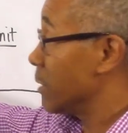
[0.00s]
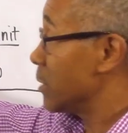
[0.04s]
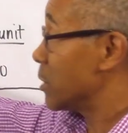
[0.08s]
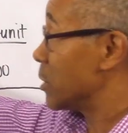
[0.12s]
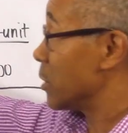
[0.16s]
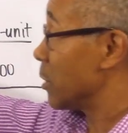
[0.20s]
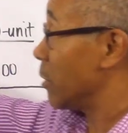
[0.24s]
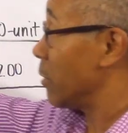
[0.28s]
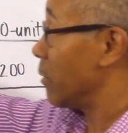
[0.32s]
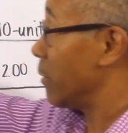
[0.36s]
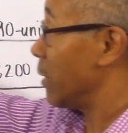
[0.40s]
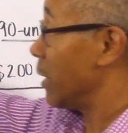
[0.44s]

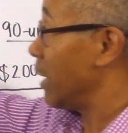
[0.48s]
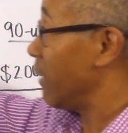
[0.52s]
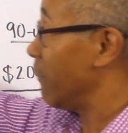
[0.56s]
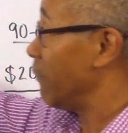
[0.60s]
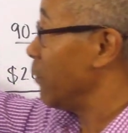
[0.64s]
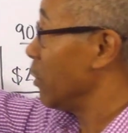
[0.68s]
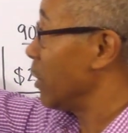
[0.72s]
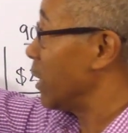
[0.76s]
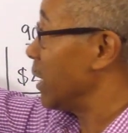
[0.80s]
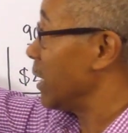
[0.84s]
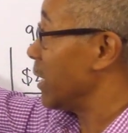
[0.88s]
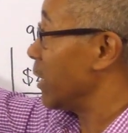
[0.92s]
So
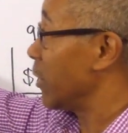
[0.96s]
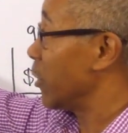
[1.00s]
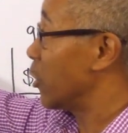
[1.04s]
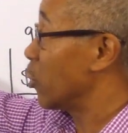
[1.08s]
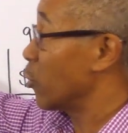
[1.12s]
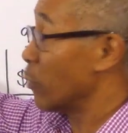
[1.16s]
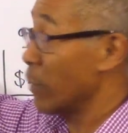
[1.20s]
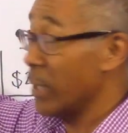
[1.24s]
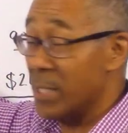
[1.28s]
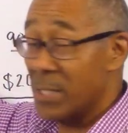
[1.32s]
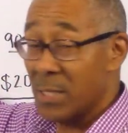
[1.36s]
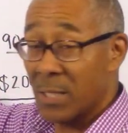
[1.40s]
if you can
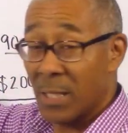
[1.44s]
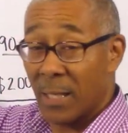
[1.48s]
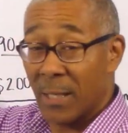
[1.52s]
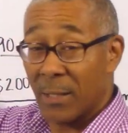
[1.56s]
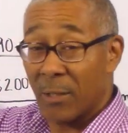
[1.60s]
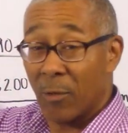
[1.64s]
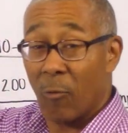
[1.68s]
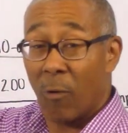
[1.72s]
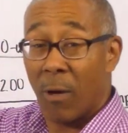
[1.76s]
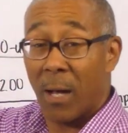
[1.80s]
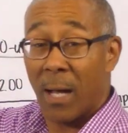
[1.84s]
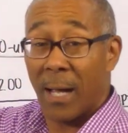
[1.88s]
increase the
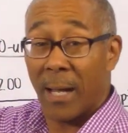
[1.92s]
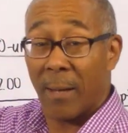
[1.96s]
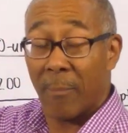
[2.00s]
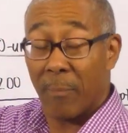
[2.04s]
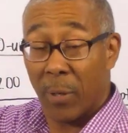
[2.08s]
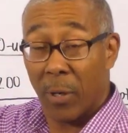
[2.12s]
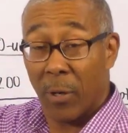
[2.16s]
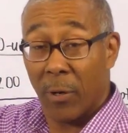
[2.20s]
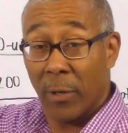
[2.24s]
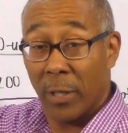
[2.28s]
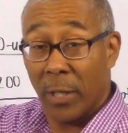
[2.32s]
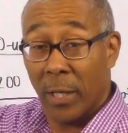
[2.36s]
N O I
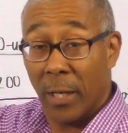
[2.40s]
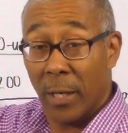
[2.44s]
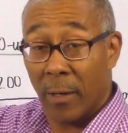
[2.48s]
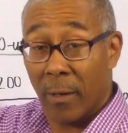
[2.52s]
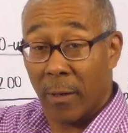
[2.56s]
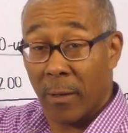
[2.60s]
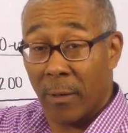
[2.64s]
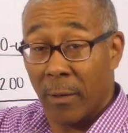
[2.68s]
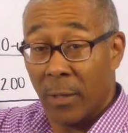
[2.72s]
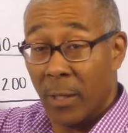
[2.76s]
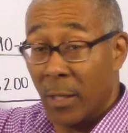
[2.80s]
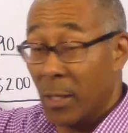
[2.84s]
per
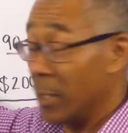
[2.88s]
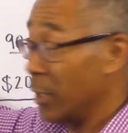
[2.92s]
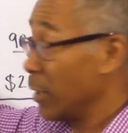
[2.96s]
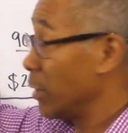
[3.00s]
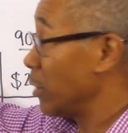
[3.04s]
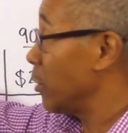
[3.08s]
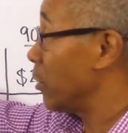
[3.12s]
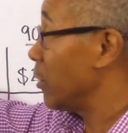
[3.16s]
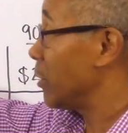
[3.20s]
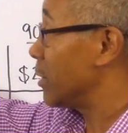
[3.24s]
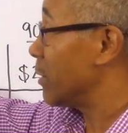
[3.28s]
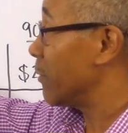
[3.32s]
year,
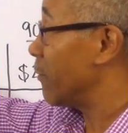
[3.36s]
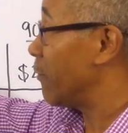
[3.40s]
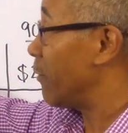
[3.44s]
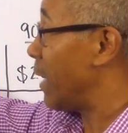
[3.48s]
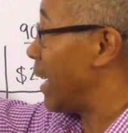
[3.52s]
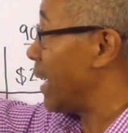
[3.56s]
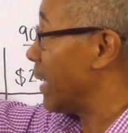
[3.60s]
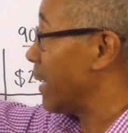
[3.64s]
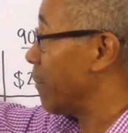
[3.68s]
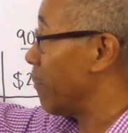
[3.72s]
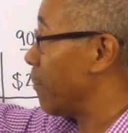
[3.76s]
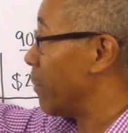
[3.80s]
you
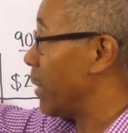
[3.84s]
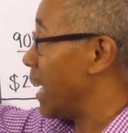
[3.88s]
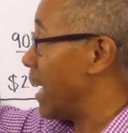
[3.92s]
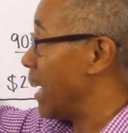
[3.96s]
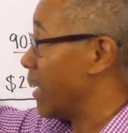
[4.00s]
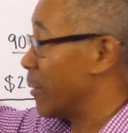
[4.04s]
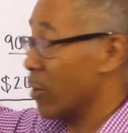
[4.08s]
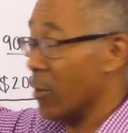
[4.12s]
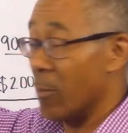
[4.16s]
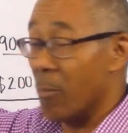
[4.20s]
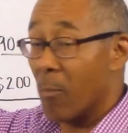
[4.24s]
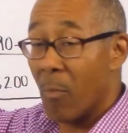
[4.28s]
divide it
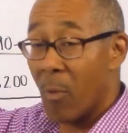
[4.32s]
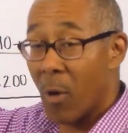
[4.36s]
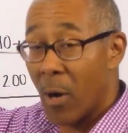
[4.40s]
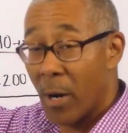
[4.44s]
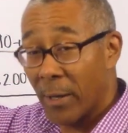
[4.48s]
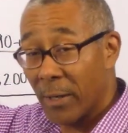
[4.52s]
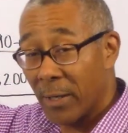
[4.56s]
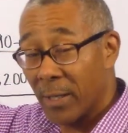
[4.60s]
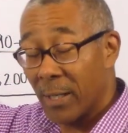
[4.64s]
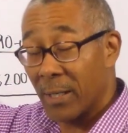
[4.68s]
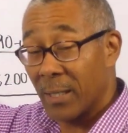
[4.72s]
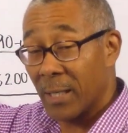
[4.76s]
by your
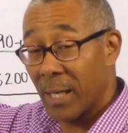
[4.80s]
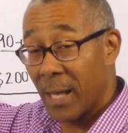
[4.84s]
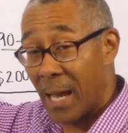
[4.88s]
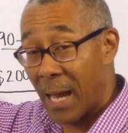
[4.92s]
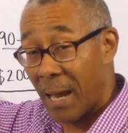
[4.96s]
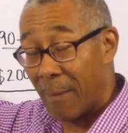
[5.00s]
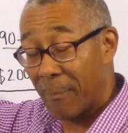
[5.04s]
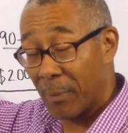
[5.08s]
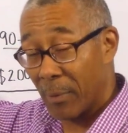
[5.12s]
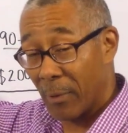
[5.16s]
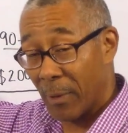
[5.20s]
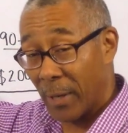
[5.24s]
market
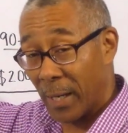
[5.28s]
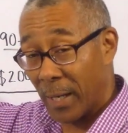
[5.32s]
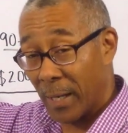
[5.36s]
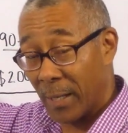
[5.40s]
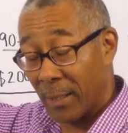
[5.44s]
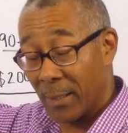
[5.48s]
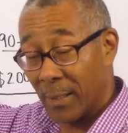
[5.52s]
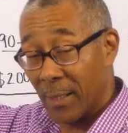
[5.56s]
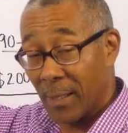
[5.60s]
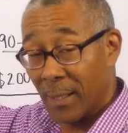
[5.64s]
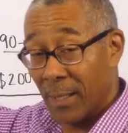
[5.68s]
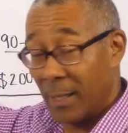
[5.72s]
cap
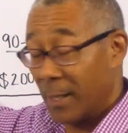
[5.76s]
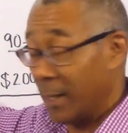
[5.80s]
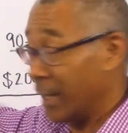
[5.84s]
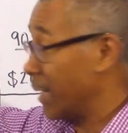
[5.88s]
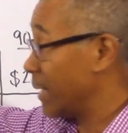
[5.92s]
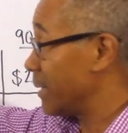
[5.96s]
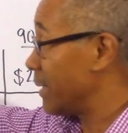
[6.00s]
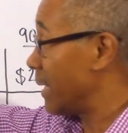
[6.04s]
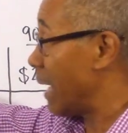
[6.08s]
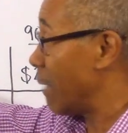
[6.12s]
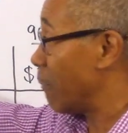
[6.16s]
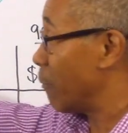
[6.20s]
rate,
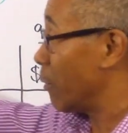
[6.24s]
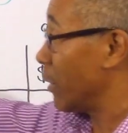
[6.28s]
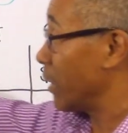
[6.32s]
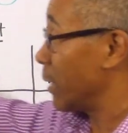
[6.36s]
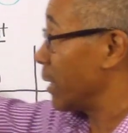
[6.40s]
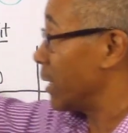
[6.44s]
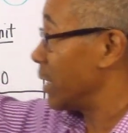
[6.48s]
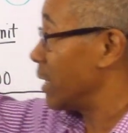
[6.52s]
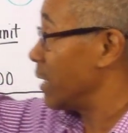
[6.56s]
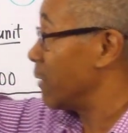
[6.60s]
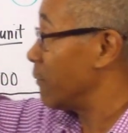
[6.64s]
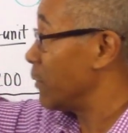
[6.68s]
and that
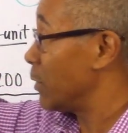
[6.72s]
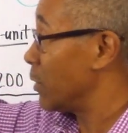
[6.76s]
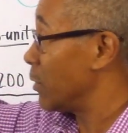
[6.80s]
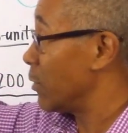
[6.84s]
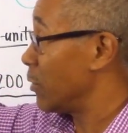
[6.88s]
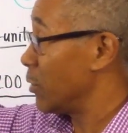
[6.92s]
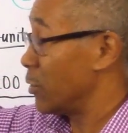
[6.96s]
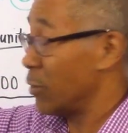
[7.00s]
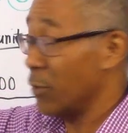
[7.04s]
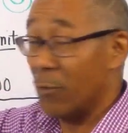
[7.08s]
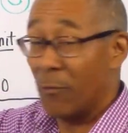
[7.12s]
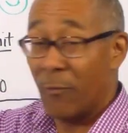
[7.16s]
will give
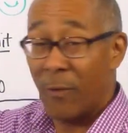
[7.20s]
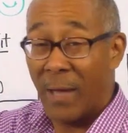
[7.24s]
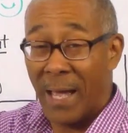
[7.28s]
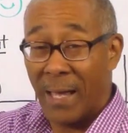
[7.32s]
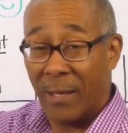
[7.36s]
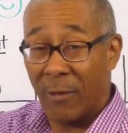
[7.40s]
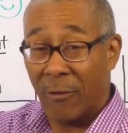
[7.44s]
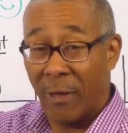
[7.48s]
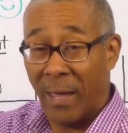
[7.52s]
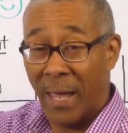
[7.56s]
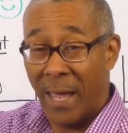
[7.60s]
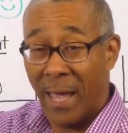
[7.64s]
you your
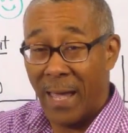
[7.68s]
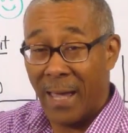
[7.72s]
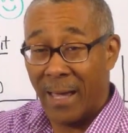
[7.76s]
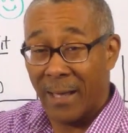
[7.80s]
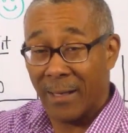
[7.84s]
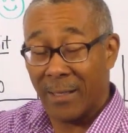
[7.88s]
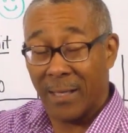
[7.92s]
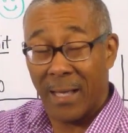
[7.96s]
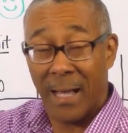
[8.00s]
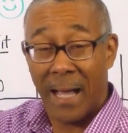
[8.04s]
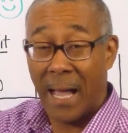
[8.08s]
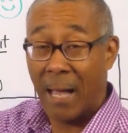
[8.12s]
value
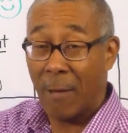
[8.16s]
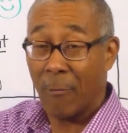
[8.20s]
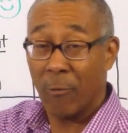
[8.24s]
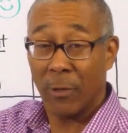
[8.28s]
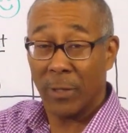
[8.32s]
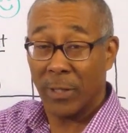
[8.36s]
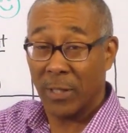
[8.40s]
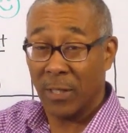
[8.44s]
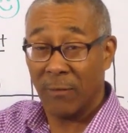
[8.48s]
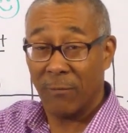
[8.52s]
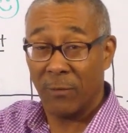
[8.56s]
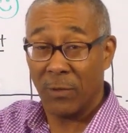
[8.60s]
add. I
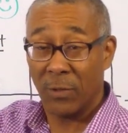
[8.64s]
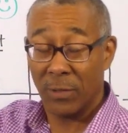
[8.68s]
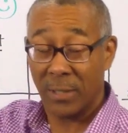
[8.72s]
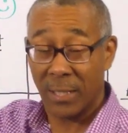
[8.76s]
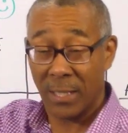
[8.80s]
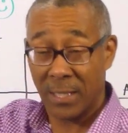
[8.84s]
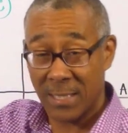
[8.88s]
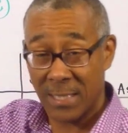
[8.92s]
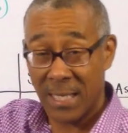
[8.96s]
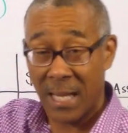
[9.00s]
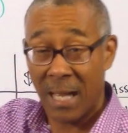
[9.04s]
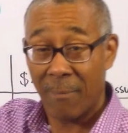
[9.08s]
will give you
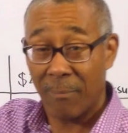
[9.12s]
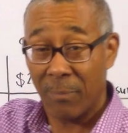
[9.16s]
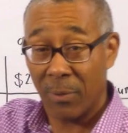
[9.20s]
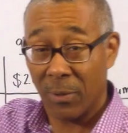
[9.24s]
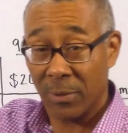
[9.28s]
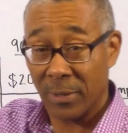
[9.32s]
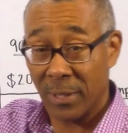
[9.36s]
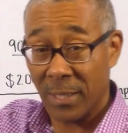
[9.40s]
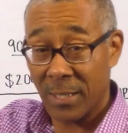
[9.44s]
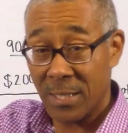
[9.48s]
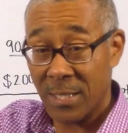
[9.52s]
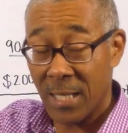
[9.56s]
an
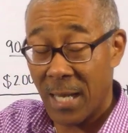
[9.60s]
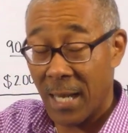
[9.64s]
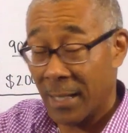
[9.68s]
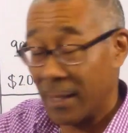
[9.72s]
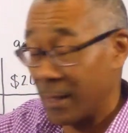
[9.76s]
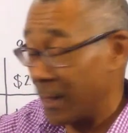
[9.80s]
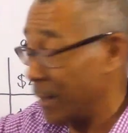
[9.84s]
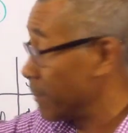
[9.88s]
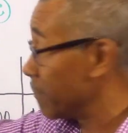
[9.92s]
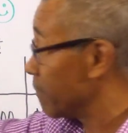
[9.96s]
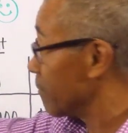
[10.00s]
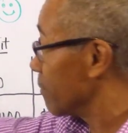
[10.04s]
example in a
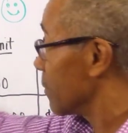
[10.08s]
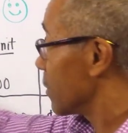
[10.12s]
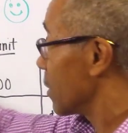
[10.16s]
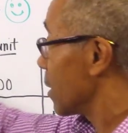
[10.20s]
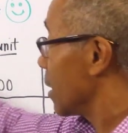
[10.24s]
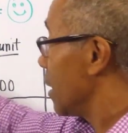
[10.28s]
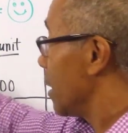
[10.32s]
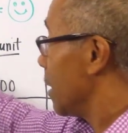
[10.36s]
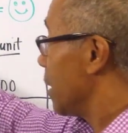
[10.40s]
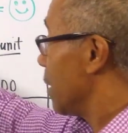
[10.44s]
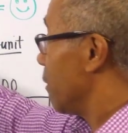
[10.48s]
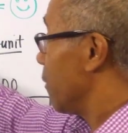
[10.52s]
second.
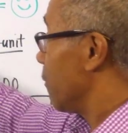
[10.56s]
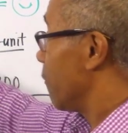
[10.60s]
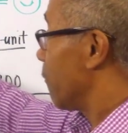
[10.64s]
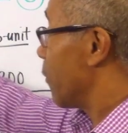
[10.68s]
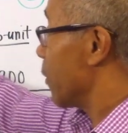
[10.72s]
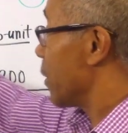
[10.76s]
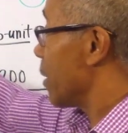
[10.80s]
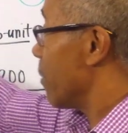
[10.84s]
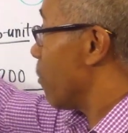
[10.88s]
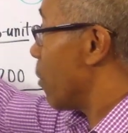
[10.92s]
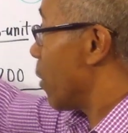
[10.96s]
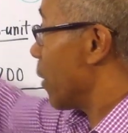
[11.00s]

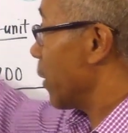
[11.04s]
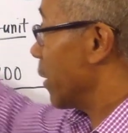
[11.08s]
For the